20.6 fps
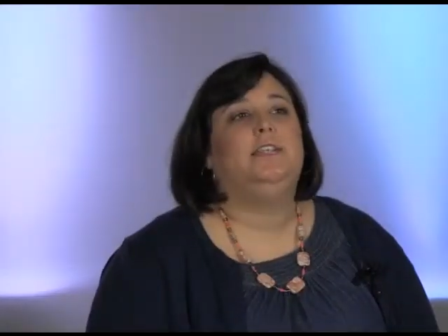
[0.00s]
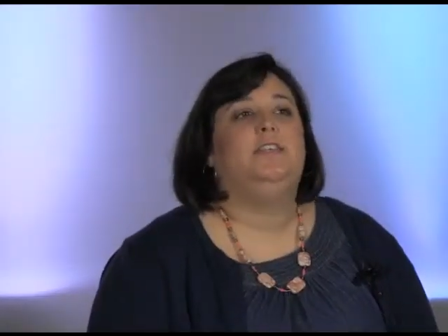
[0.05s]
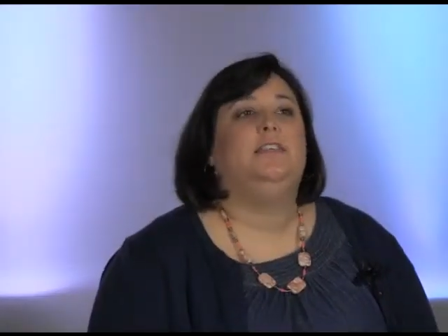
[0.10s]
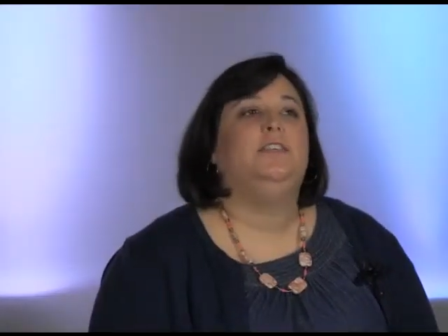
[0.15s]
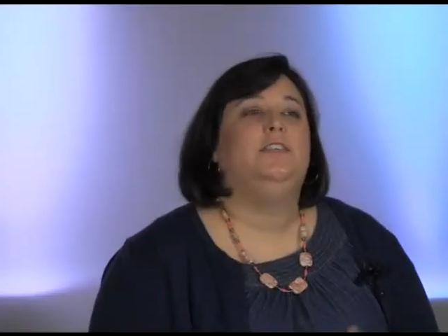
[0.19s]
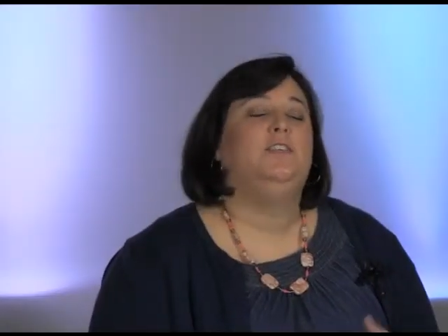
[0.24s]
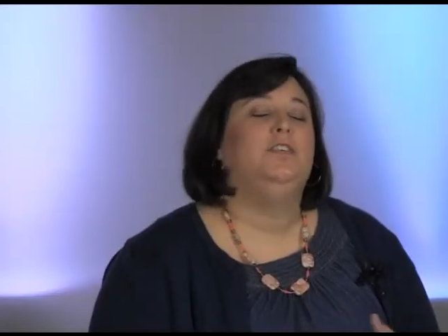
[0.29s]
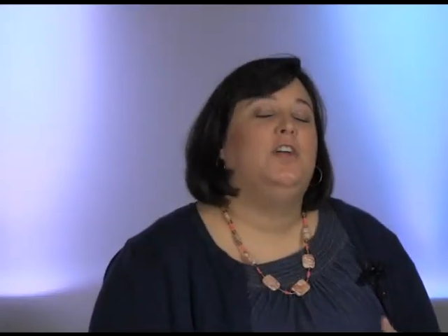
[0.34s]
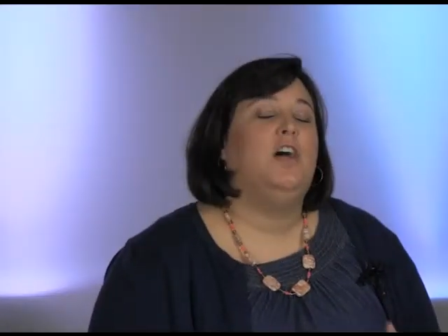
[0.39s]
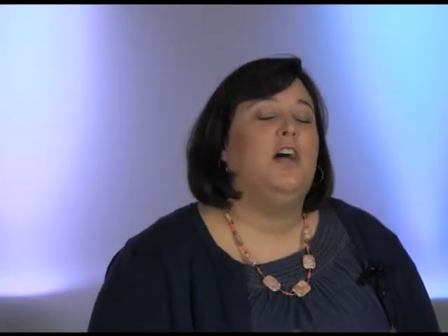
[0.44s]

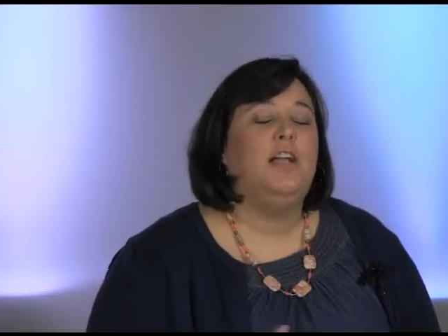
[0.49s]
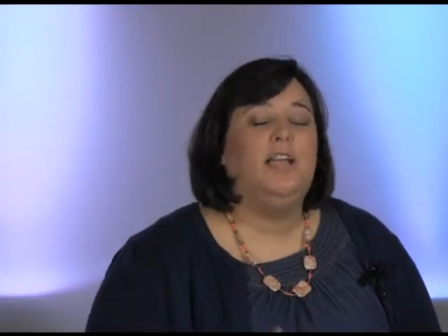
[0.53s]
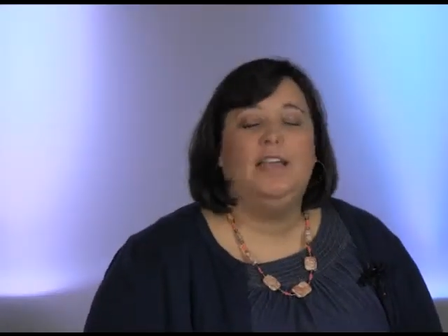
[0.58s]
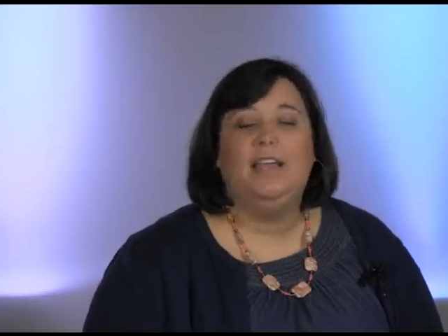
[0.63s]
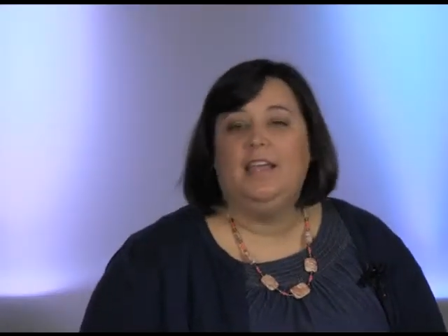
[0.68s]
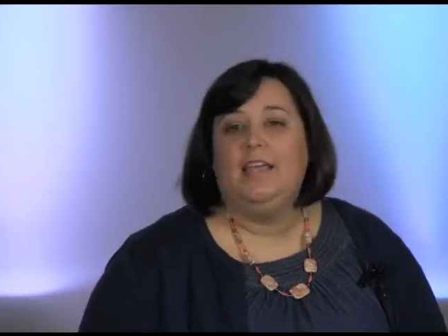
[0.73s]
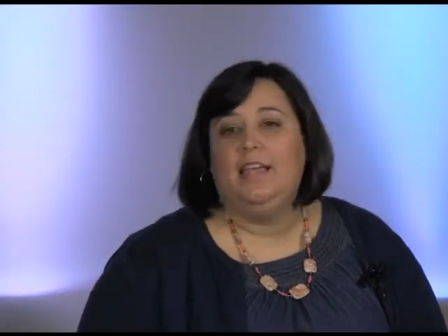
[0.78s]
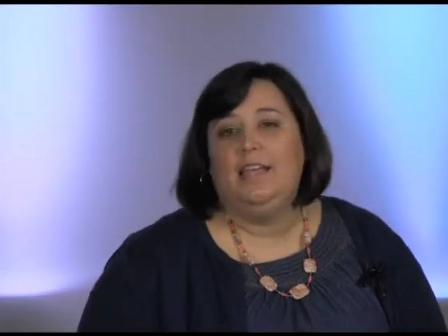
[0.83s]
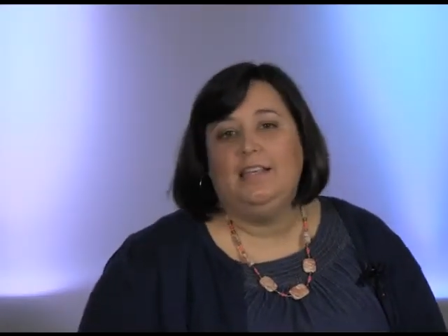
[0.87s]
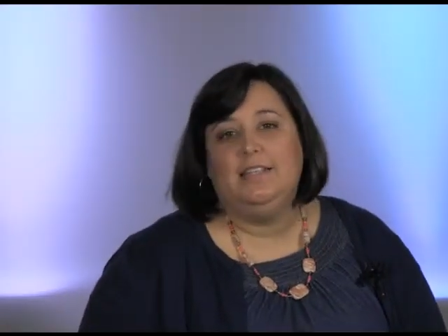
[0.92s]
and you're not
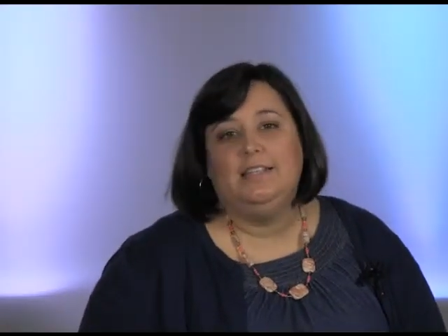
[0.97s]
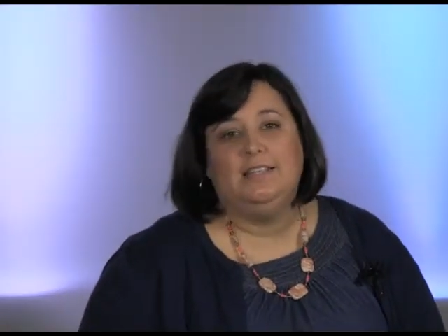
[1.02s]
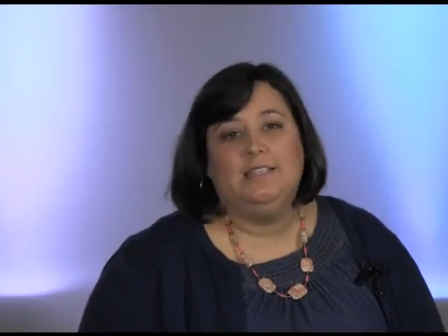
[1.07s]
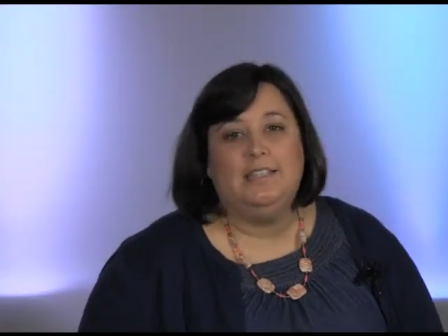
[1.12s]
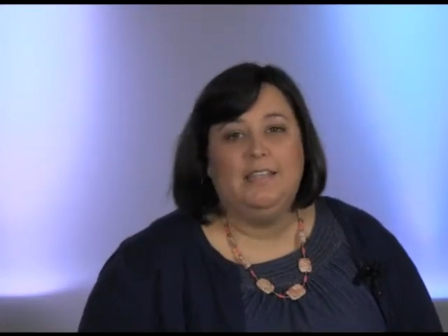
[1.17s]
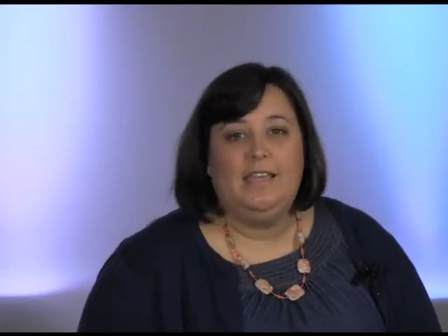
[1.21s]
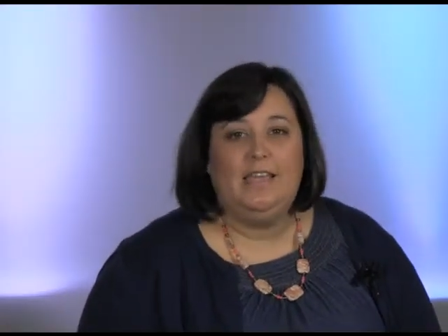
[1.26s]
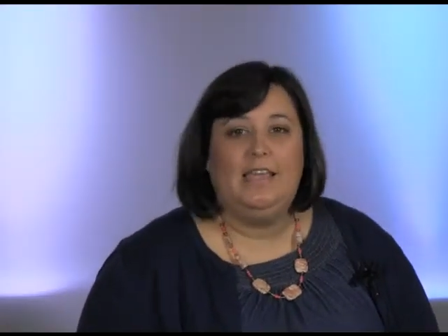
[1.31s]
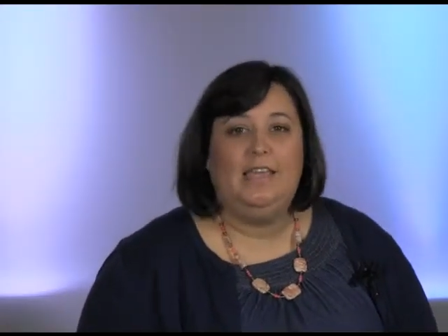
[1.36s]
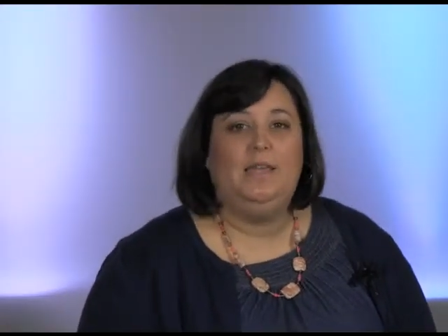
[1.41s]
getting any
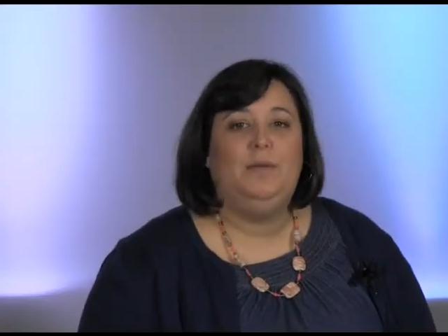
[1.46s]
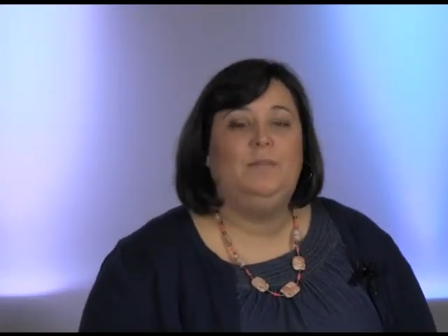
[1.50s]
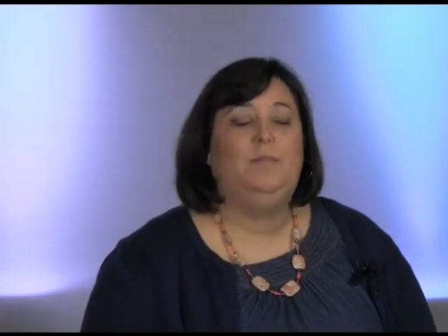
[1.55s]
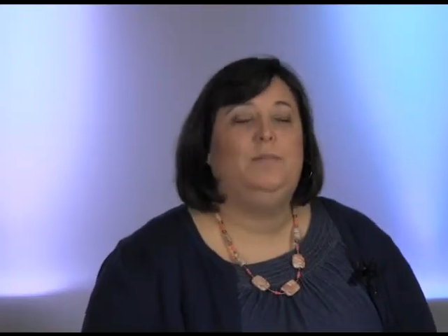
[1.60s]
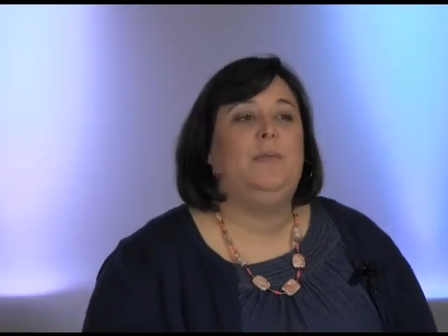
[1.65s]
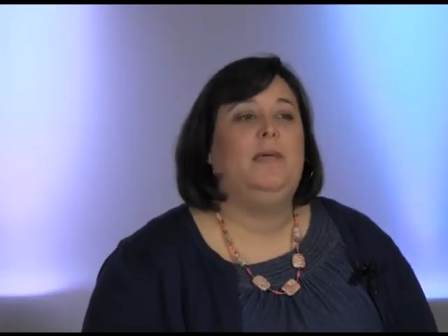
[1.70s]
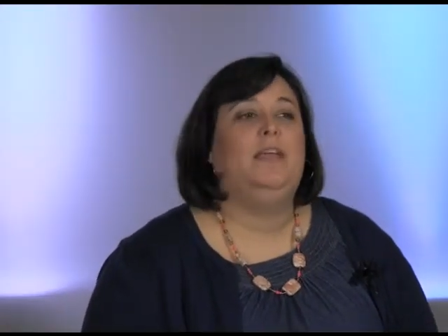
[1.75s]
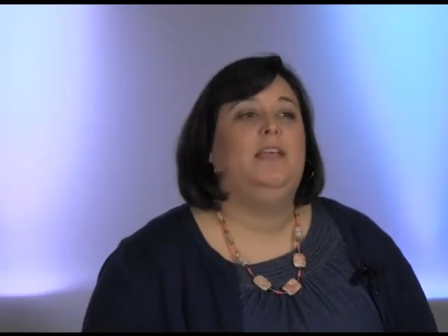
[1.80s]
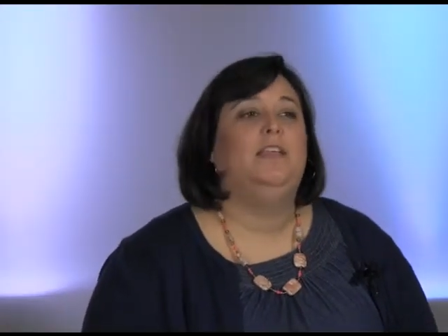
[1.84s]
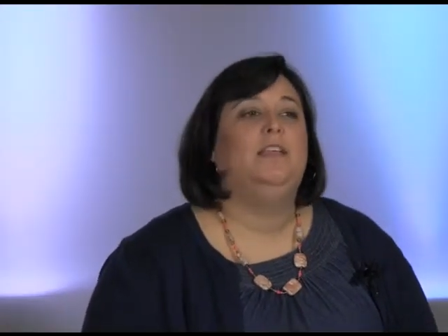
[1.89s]
sleep,
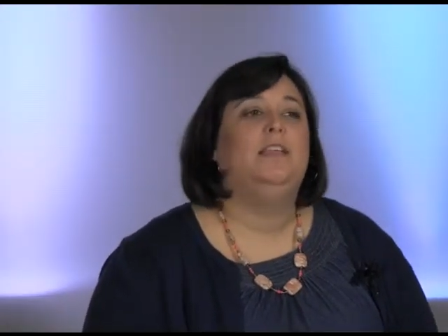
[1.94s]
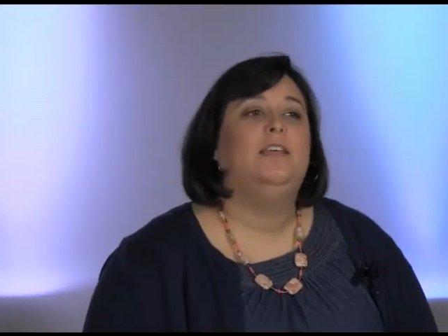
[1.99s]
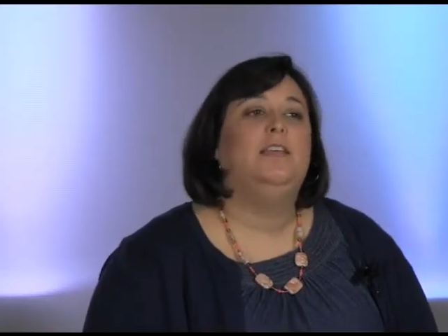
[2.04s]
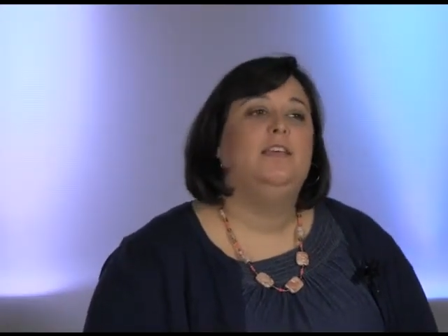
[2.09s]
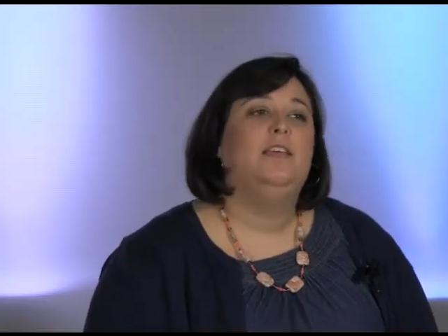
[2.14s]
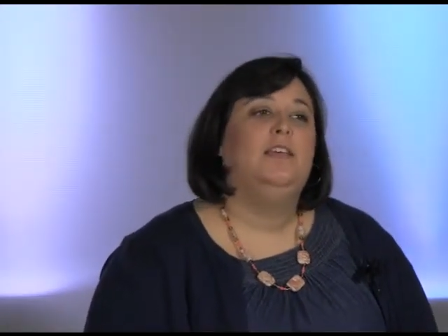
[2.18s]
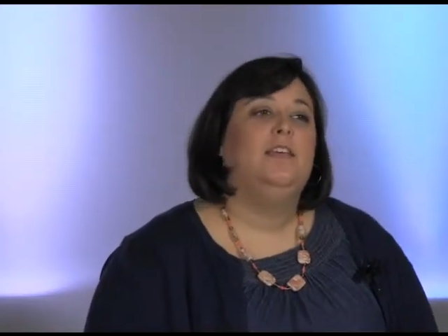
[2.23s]
and